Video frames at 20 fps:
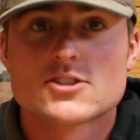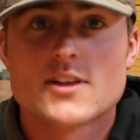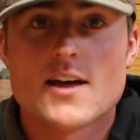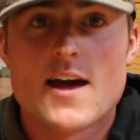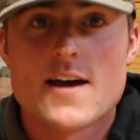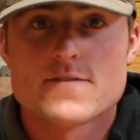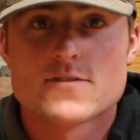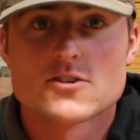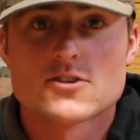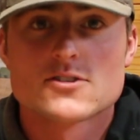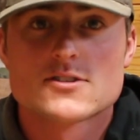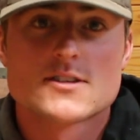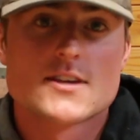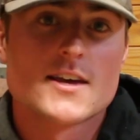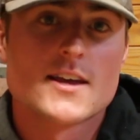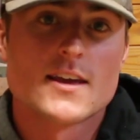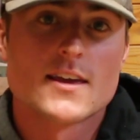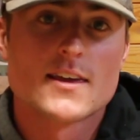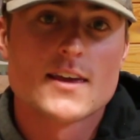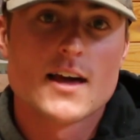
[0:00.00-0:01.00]
the heifers
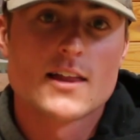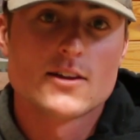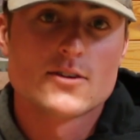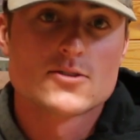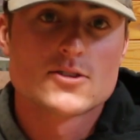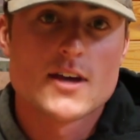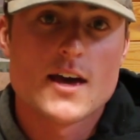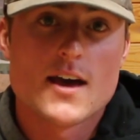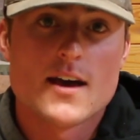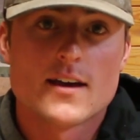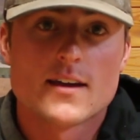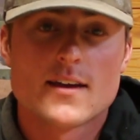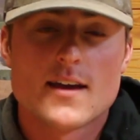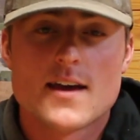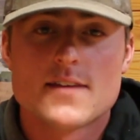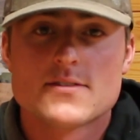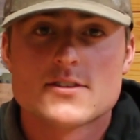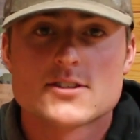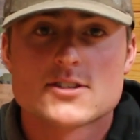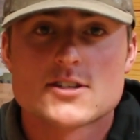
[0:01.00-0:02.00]
get a yellow tag
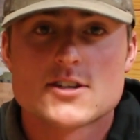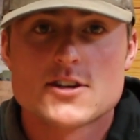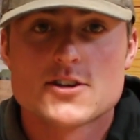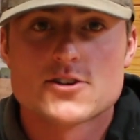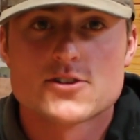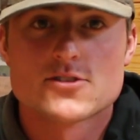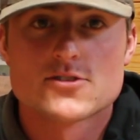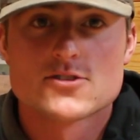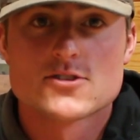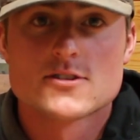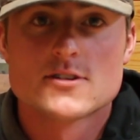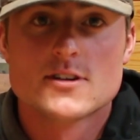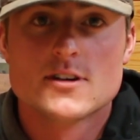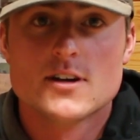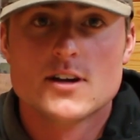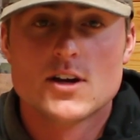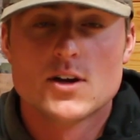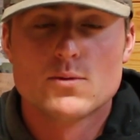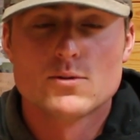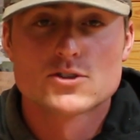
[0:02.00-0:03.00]
and the steers,
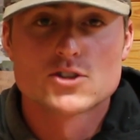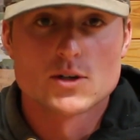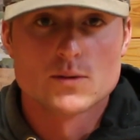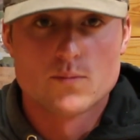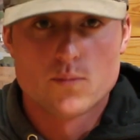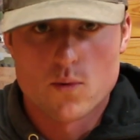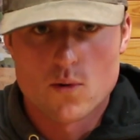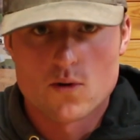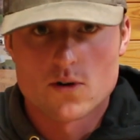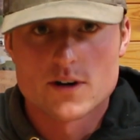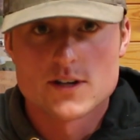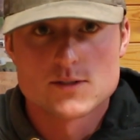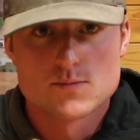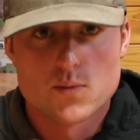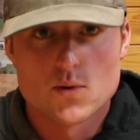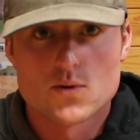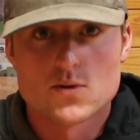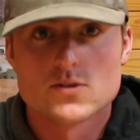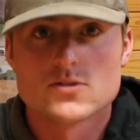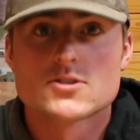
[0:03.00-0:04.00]
which are born as
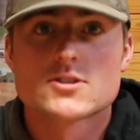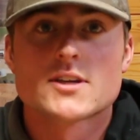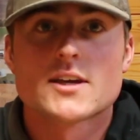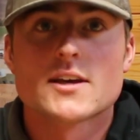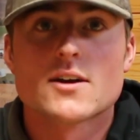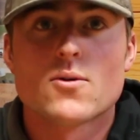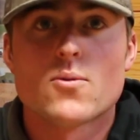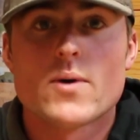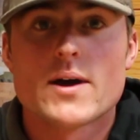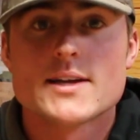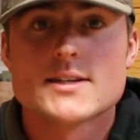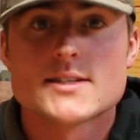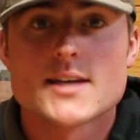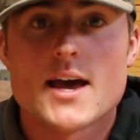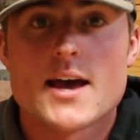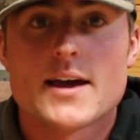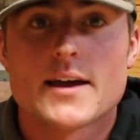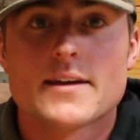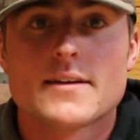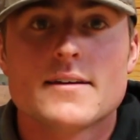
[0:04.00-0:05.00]
bulls, get a white
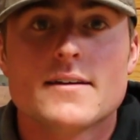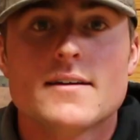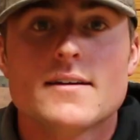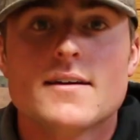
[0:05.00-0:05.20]
tag.